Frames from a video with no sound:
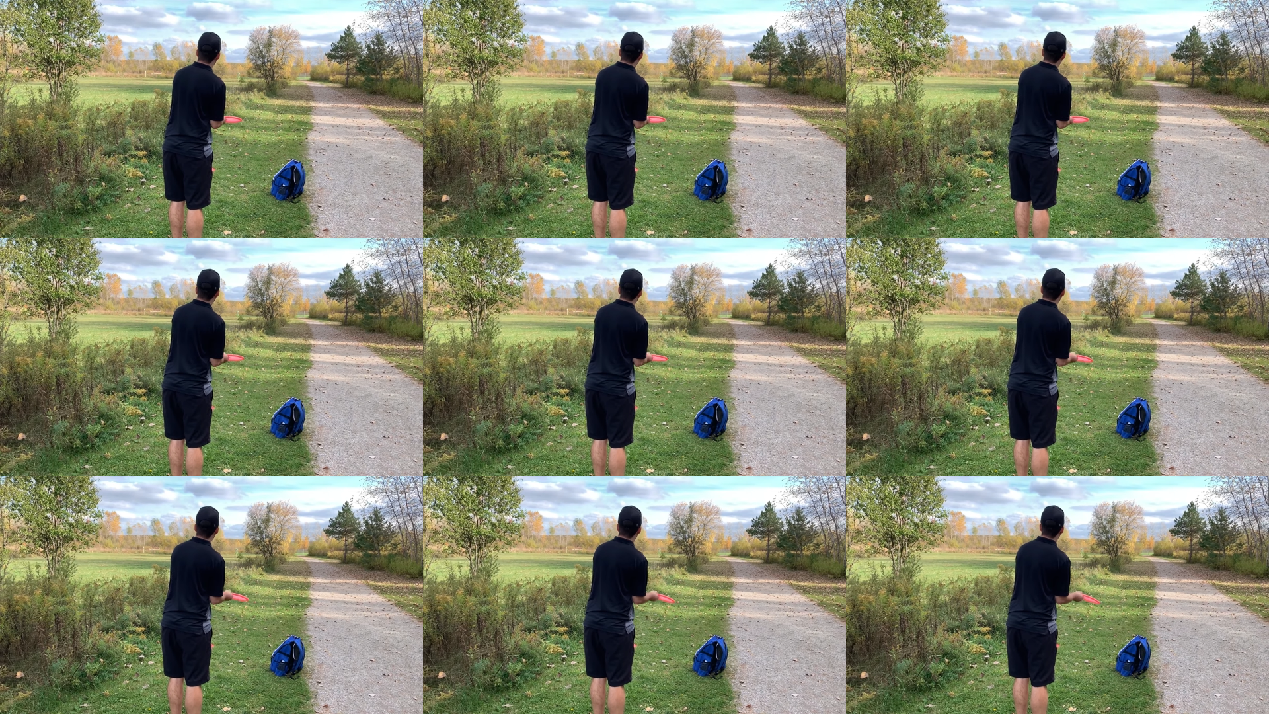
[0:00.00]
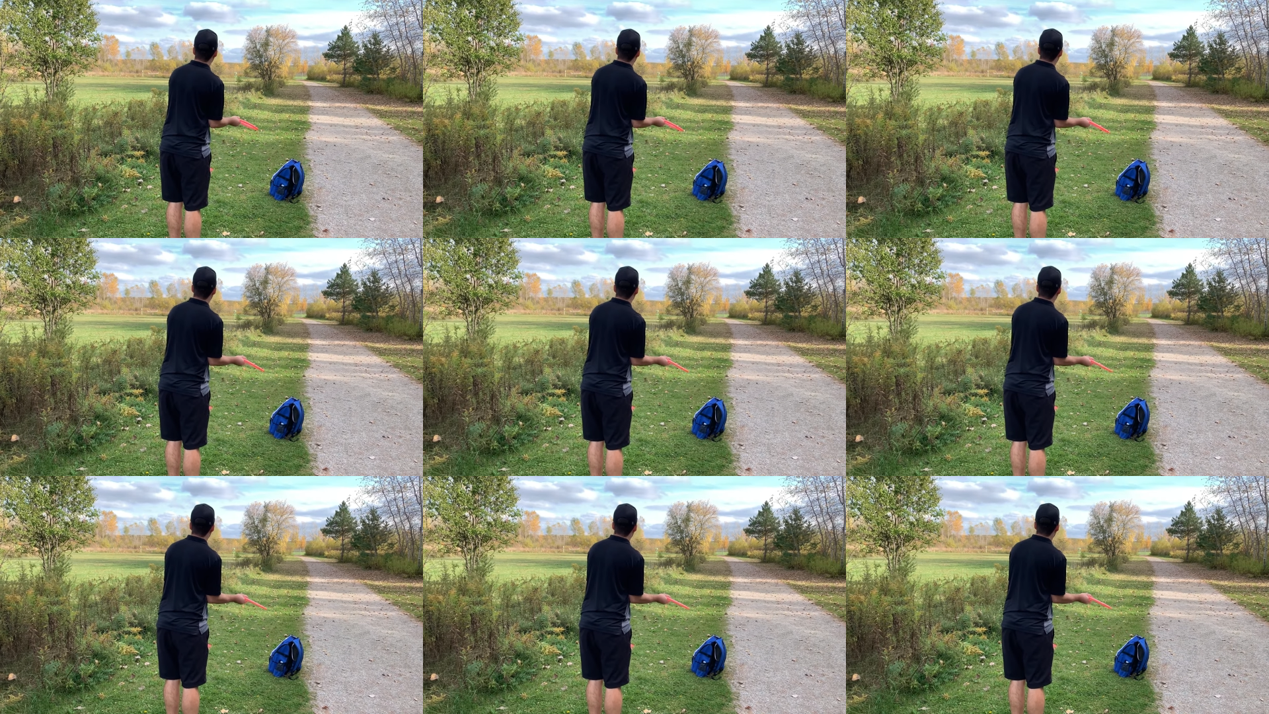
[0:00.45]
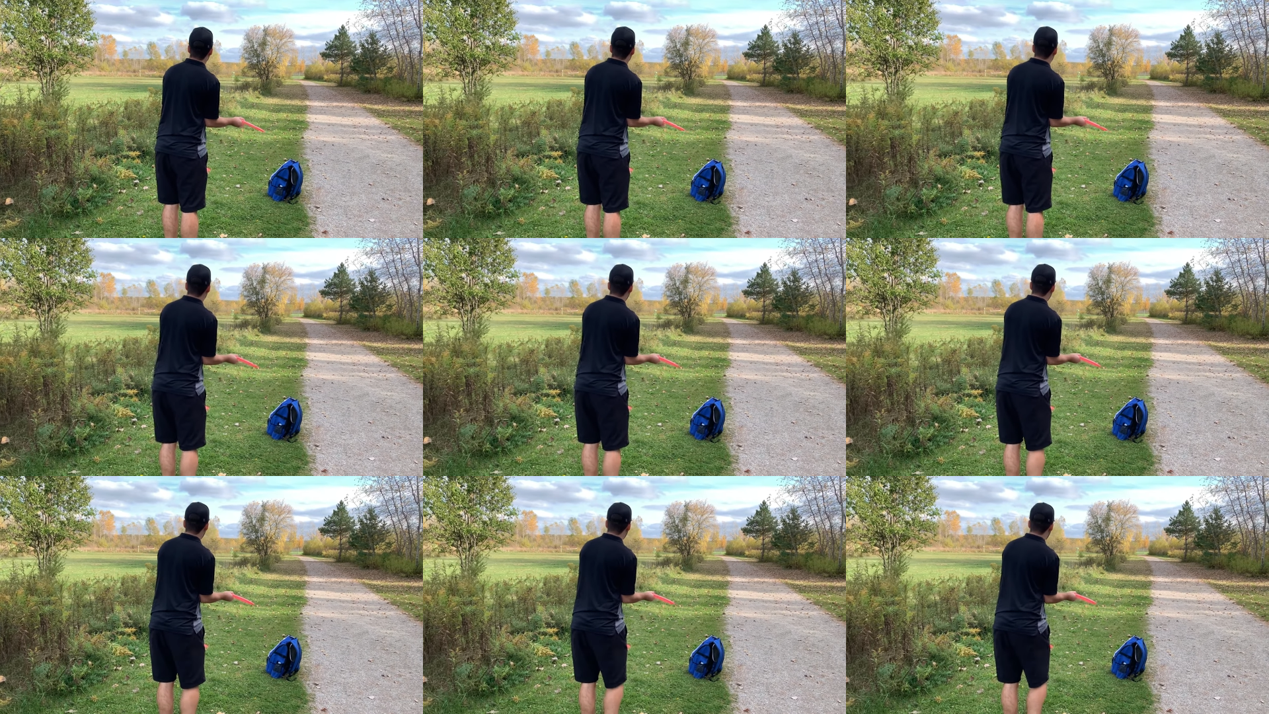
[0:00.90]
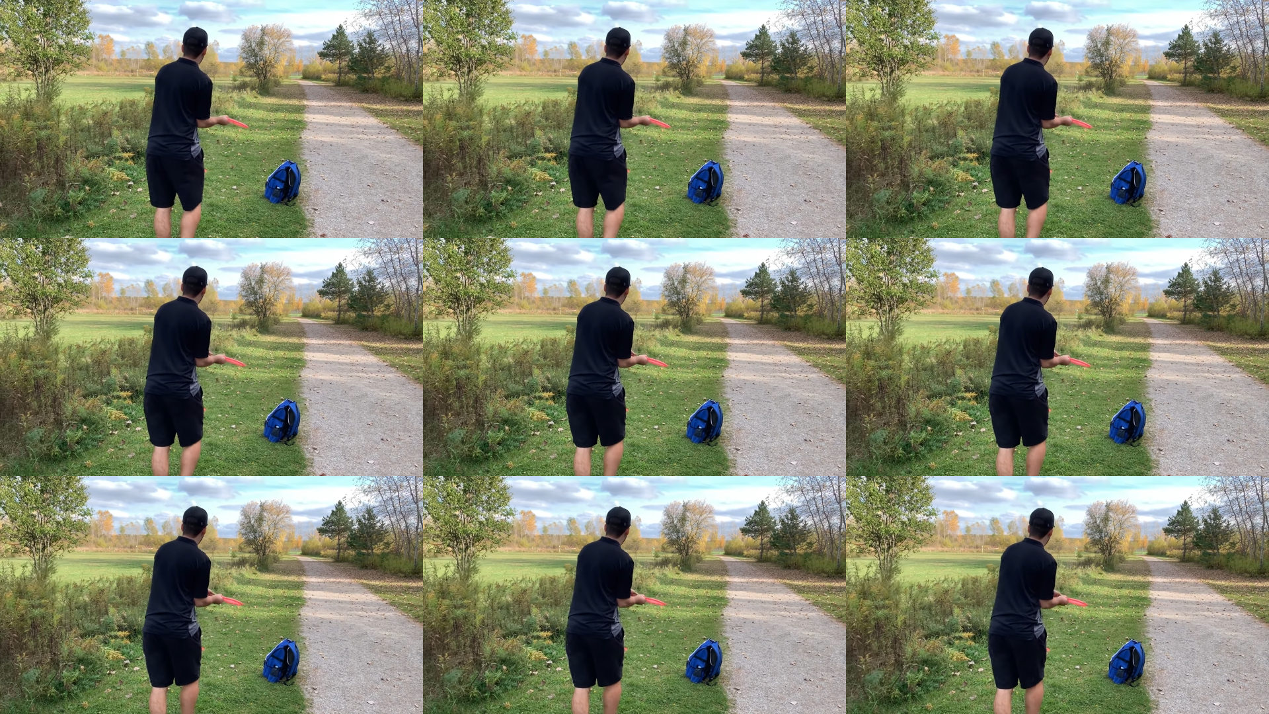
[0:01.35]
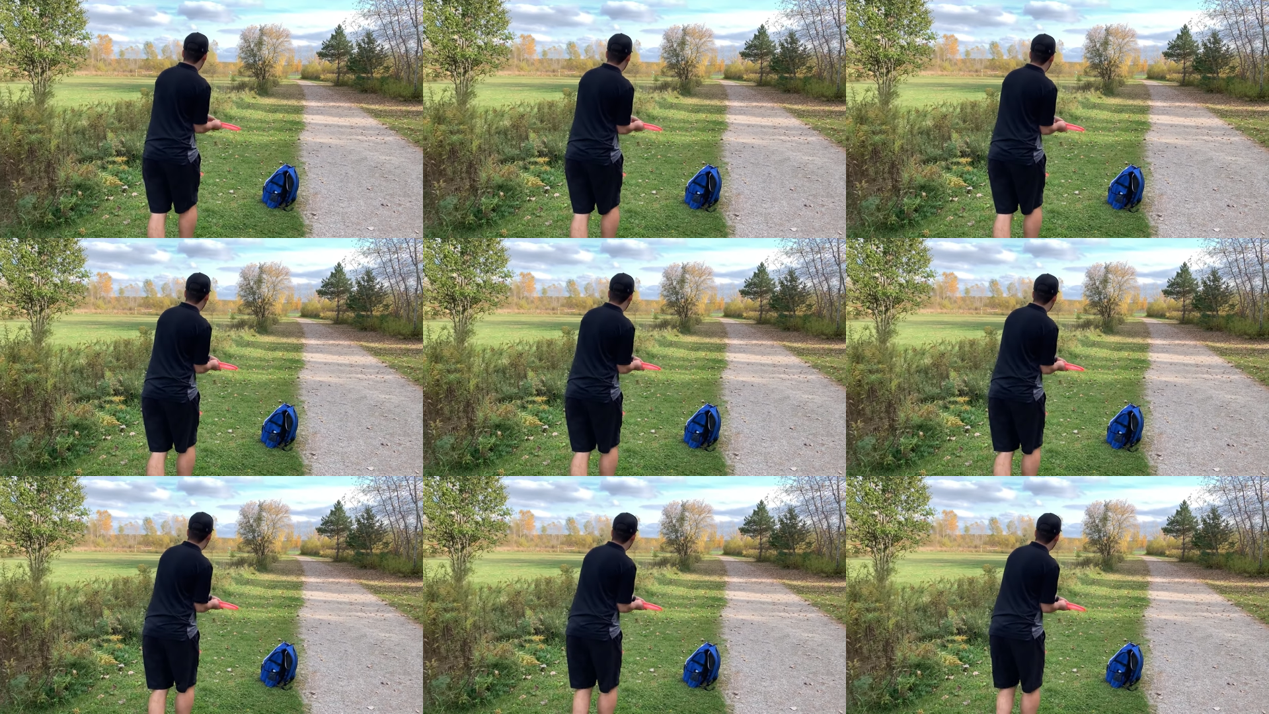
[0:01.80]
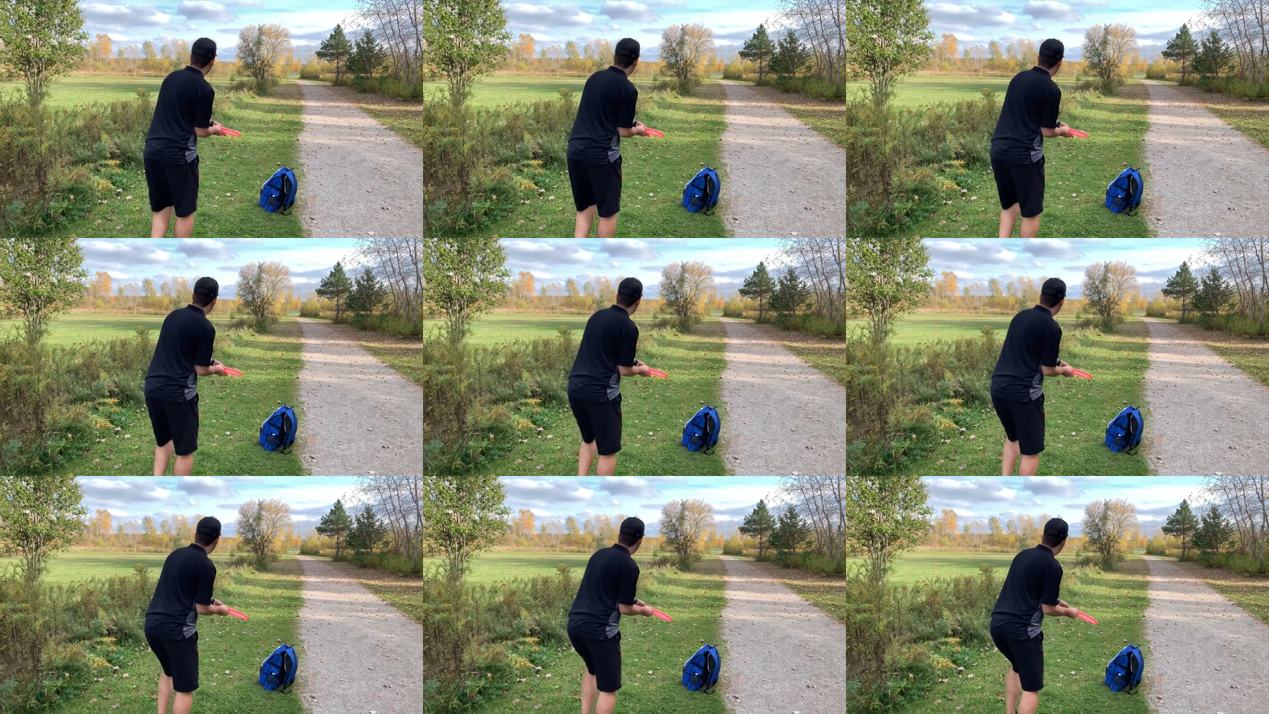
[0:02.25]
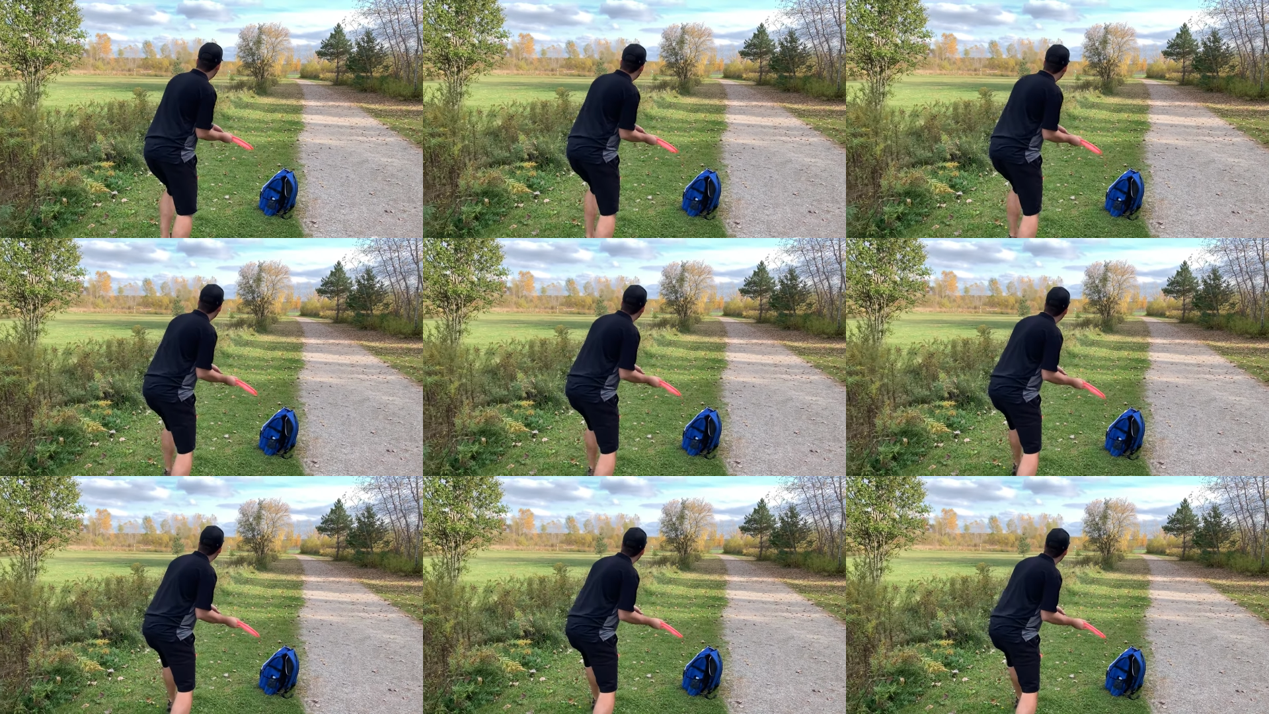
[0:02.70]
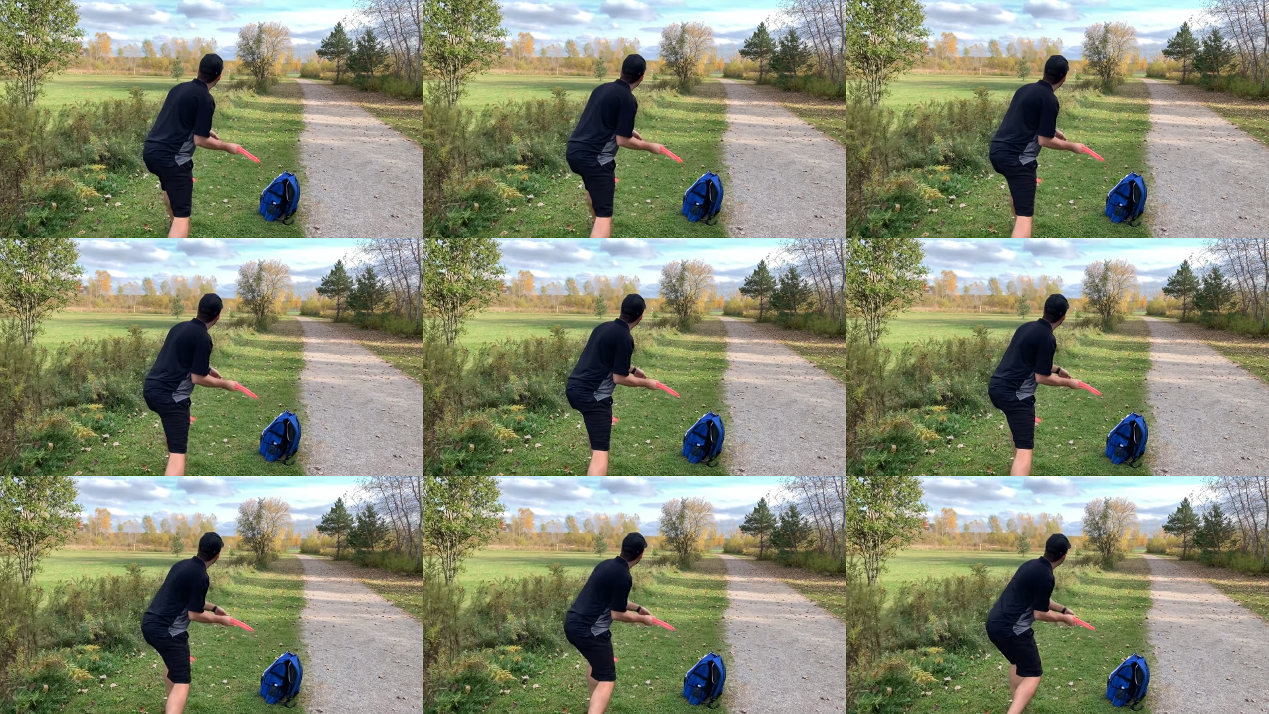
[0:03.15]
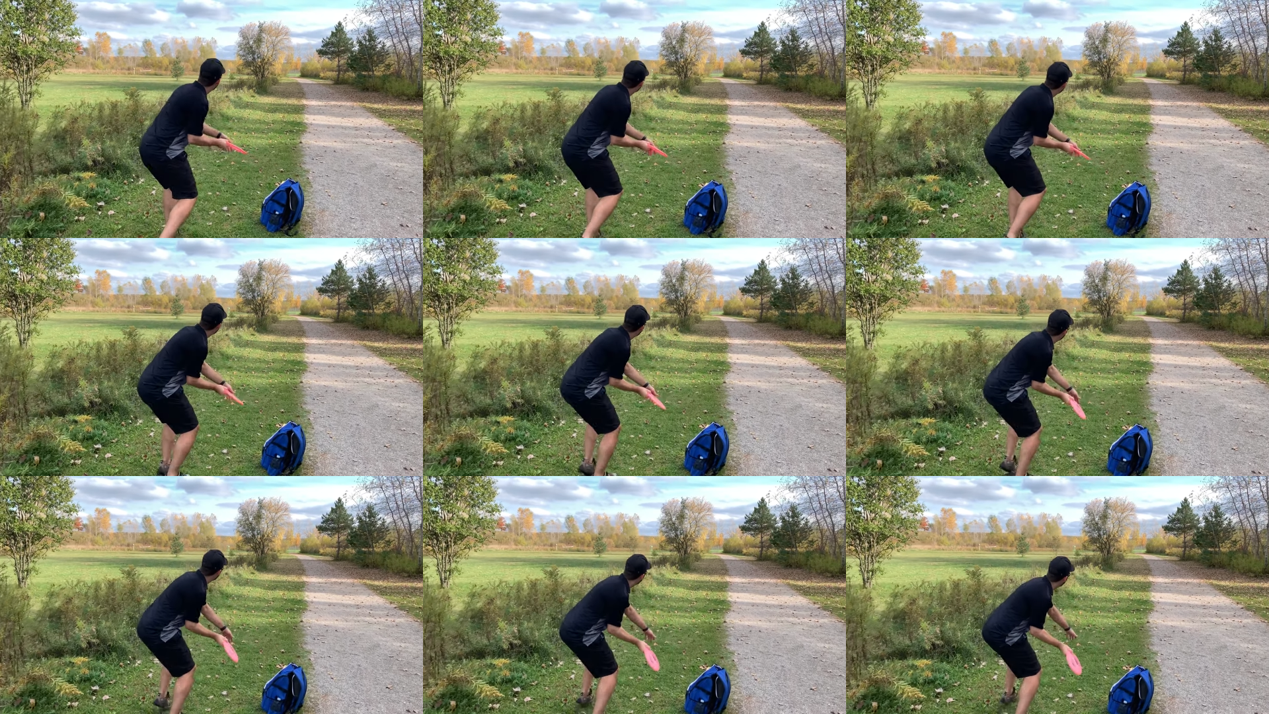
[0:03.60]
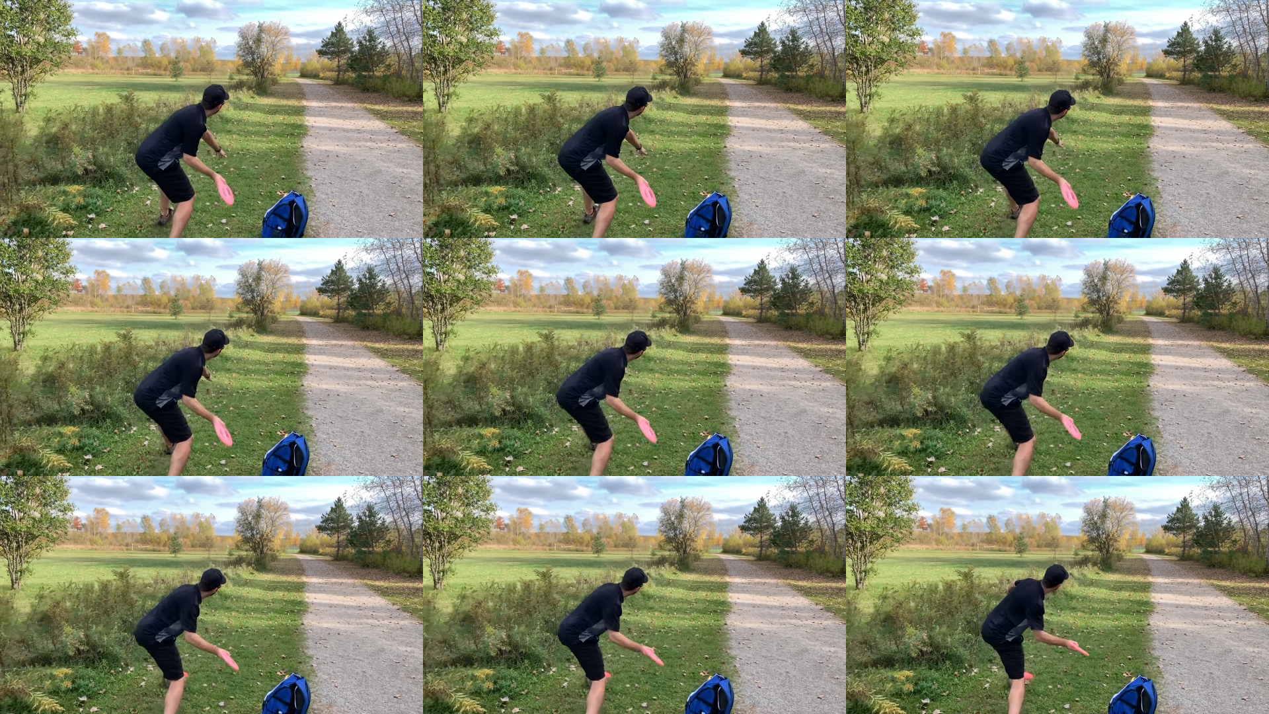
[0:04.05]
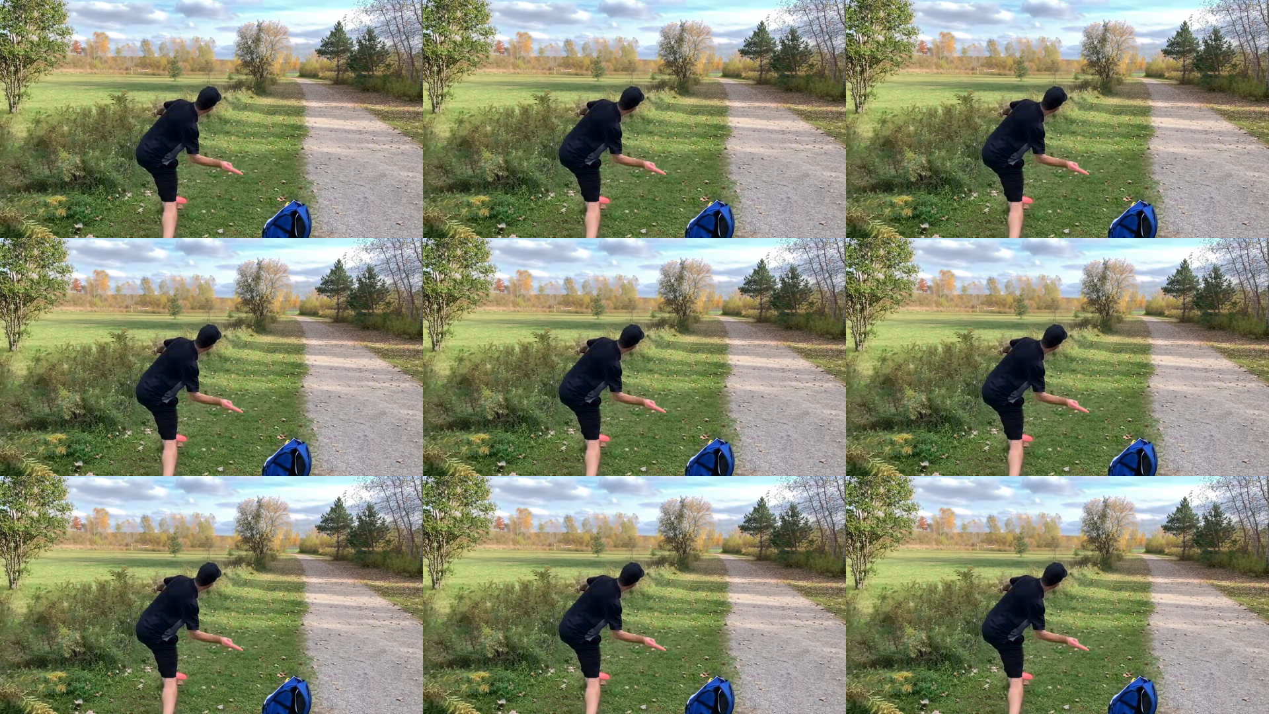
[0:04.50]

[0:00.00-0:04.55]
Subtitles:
(no speaker visible)